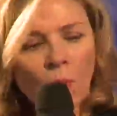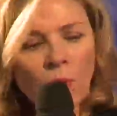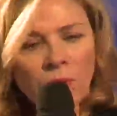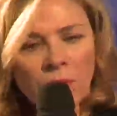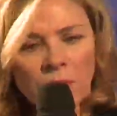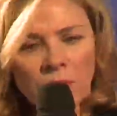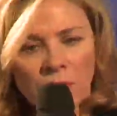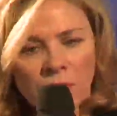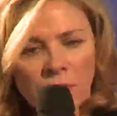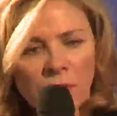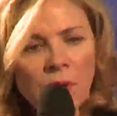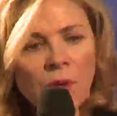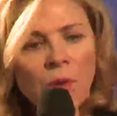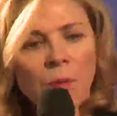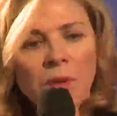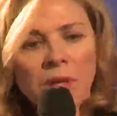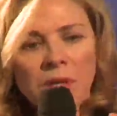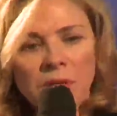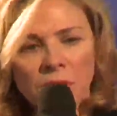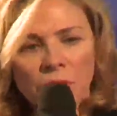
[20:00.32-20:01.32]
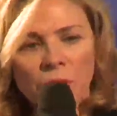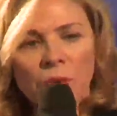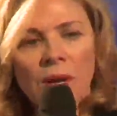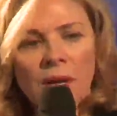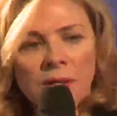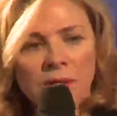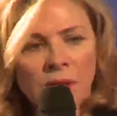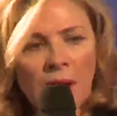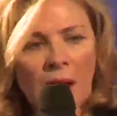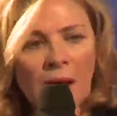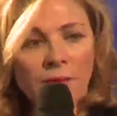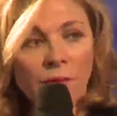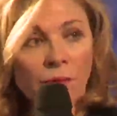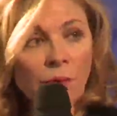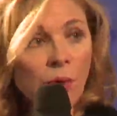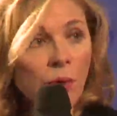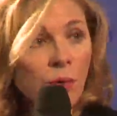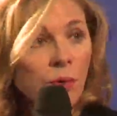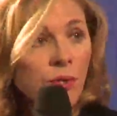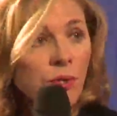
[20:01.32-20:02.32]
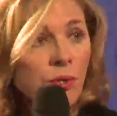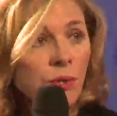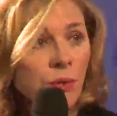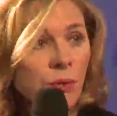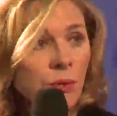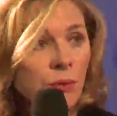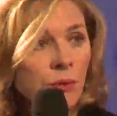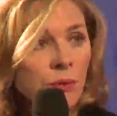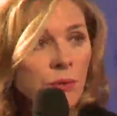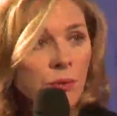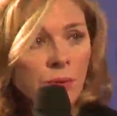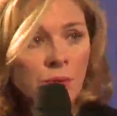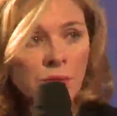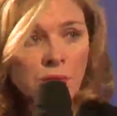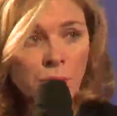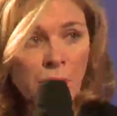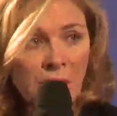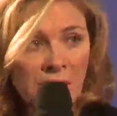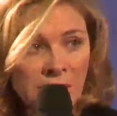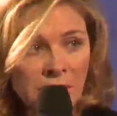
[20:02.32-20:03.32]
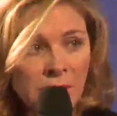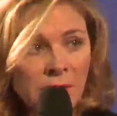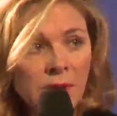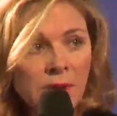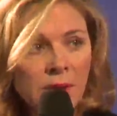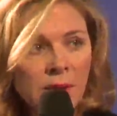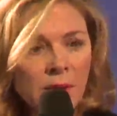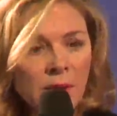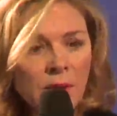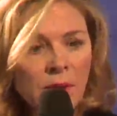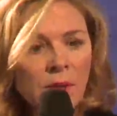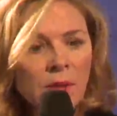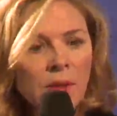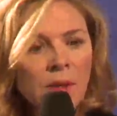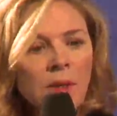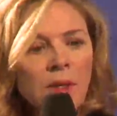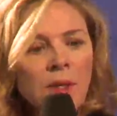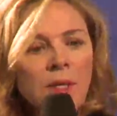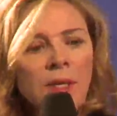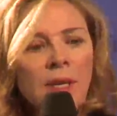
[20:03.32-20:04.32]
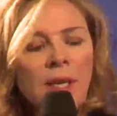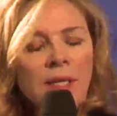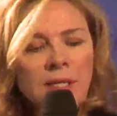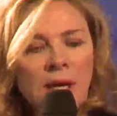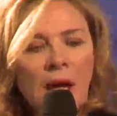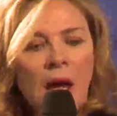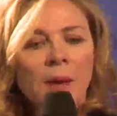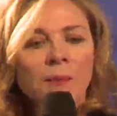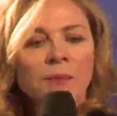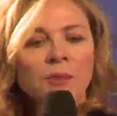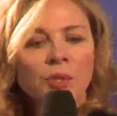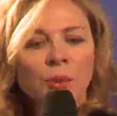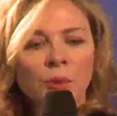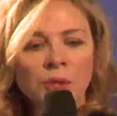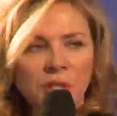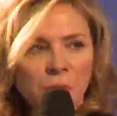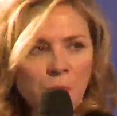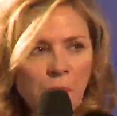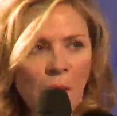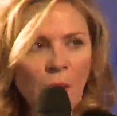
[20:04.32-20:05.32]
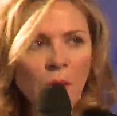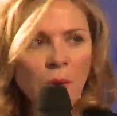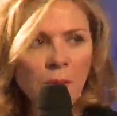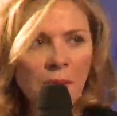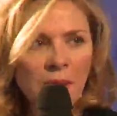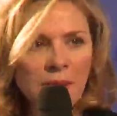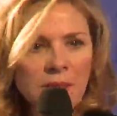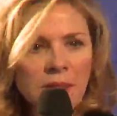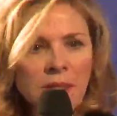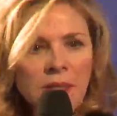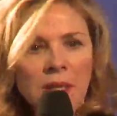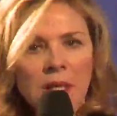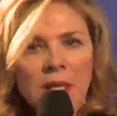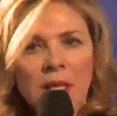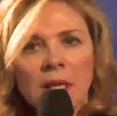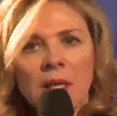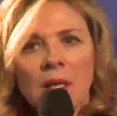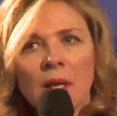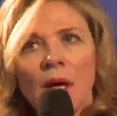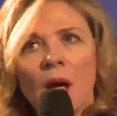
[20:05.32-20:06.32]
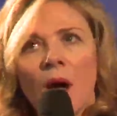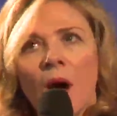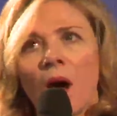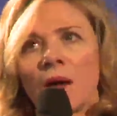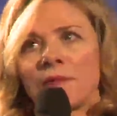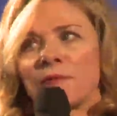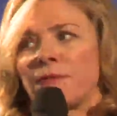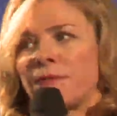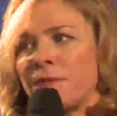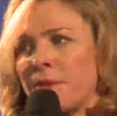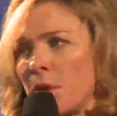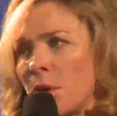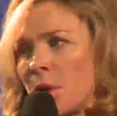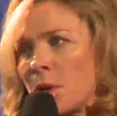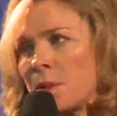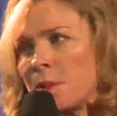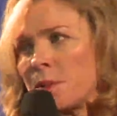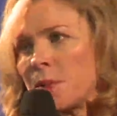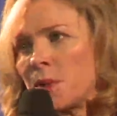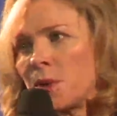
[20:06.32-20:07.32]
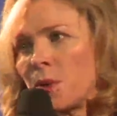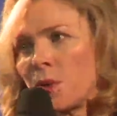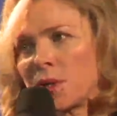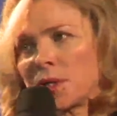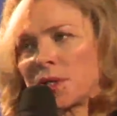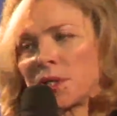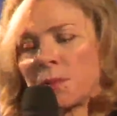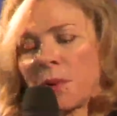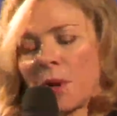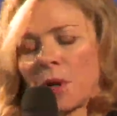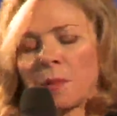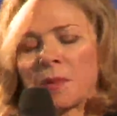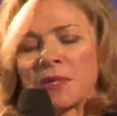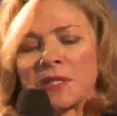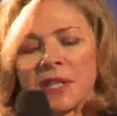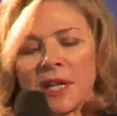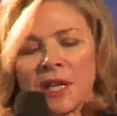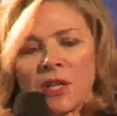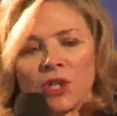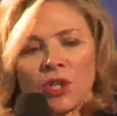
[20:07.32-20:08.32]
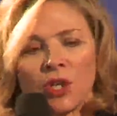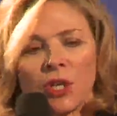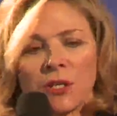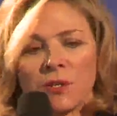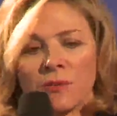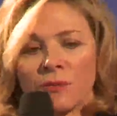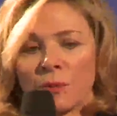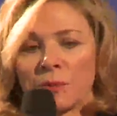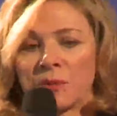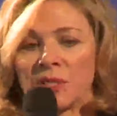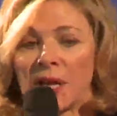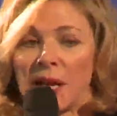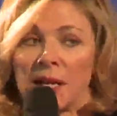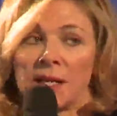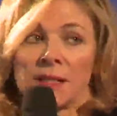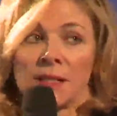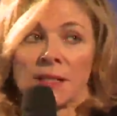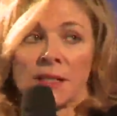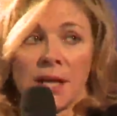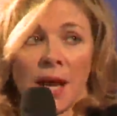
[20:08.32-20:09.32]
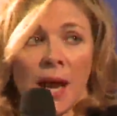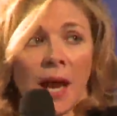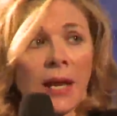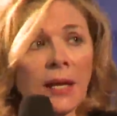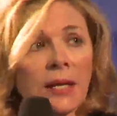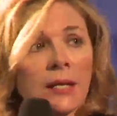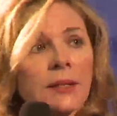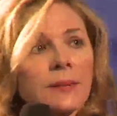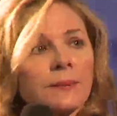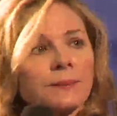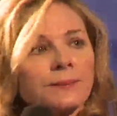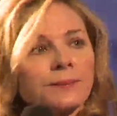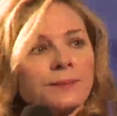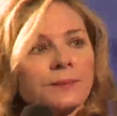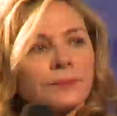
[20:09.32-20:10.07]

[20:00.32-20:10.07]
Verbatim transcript: more than theater, because you get to have a rehearsal space in theater, a time to experiment. On film, your experimentation is from take to take.